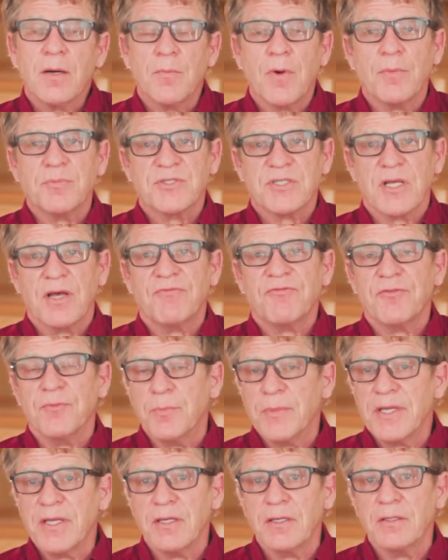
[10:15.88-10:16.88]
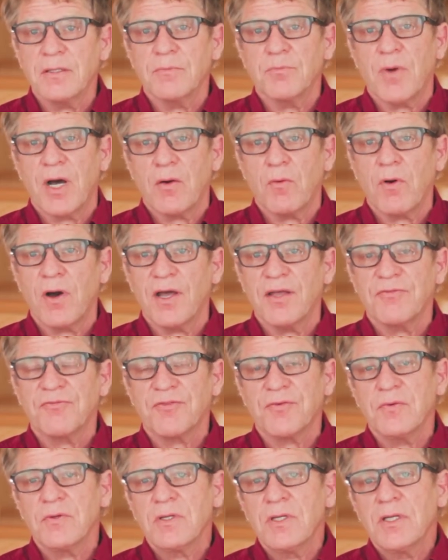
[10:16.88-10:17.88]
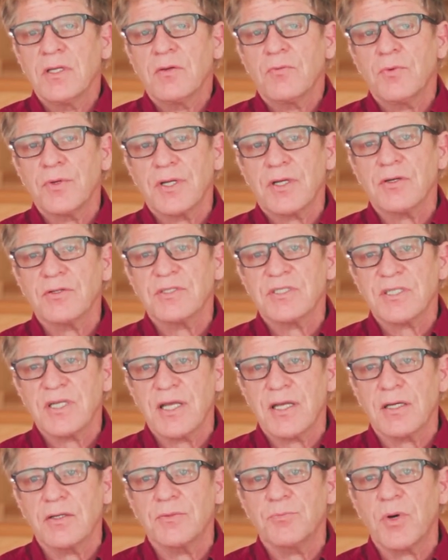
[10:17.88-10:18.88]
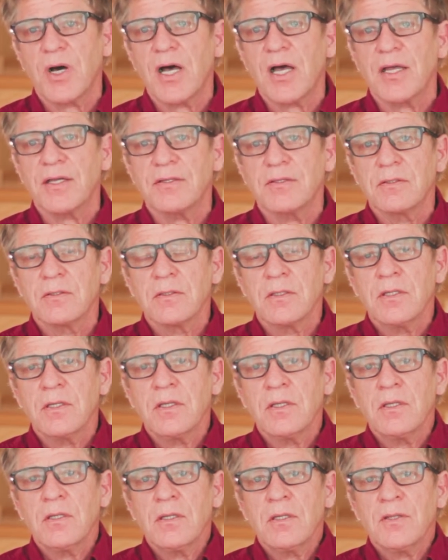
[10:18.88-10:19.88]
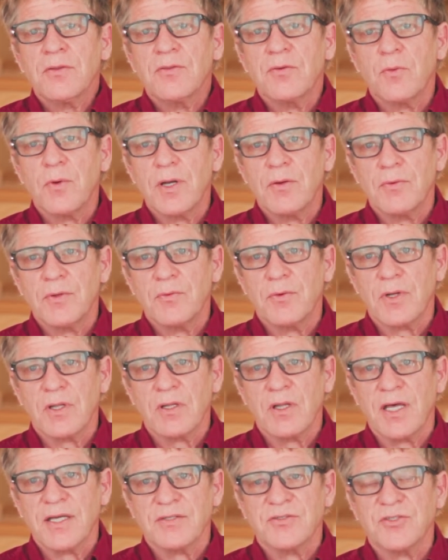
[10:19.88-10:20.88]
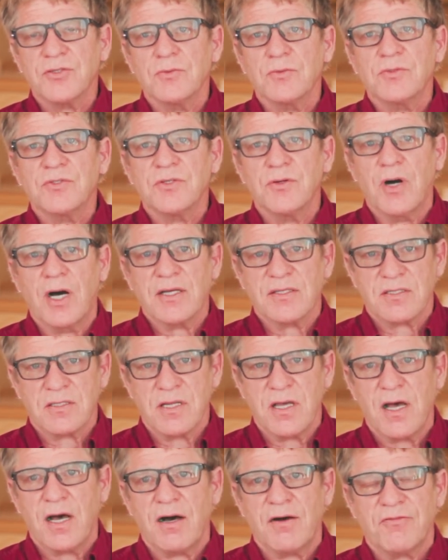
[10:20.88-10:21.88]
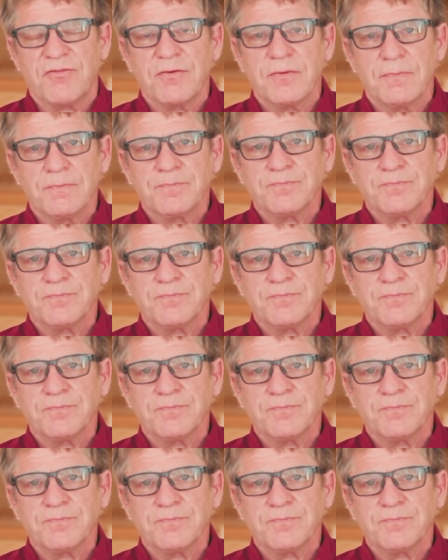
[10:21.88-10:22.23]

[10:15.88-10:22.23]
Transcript: upset for me and my wife. We couldn't say goodbye the way we would have liked to our staff.